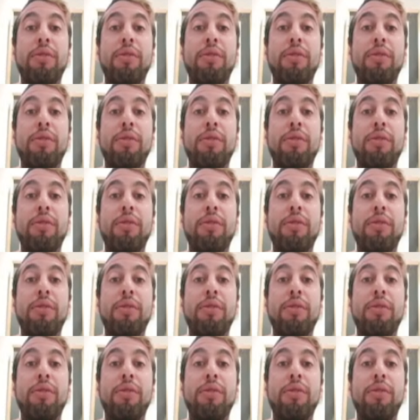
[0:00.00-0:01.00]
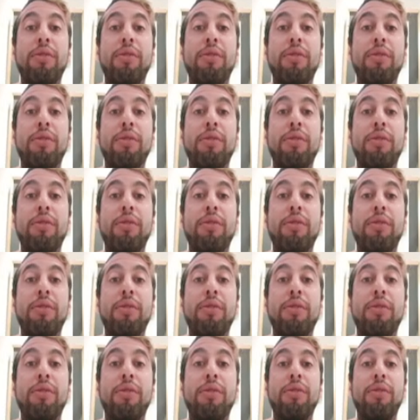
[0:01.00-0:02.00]

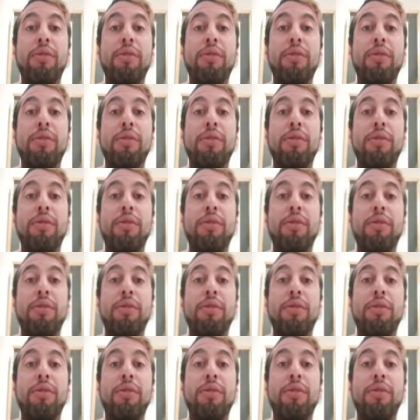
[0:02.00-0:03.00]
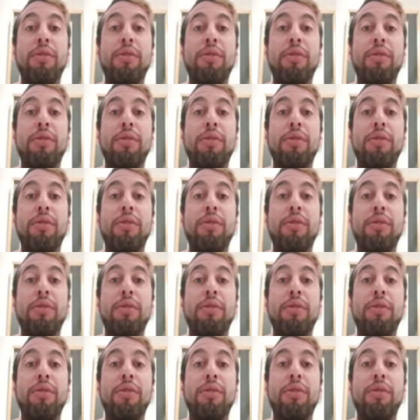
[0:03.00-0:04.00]

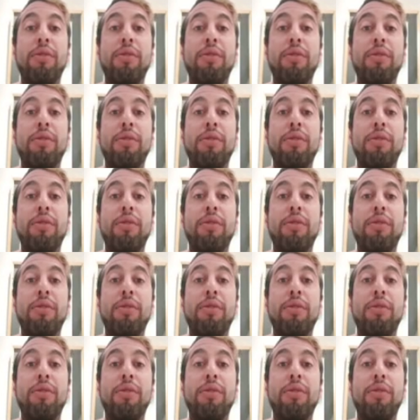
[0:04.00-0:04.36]
[no speech]